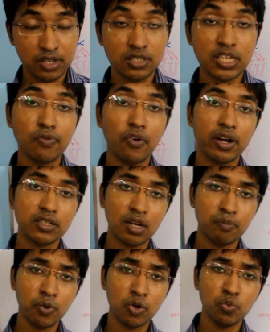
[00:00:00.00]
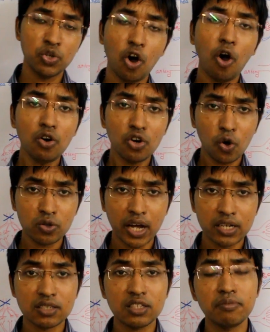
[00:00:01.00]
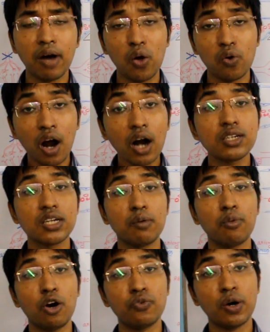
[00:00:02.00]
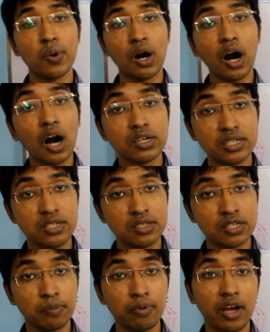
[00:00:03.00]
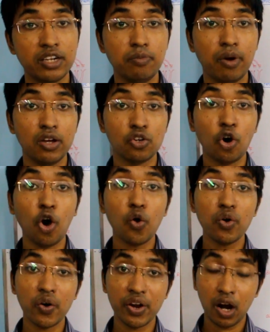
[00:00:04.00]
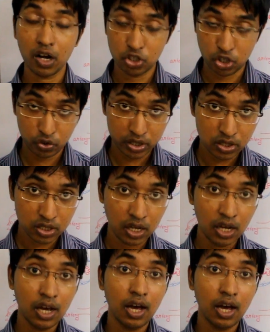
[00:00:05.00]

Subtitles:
Say for example, all know that the myocardium of our heart is supplied by coronary arteries,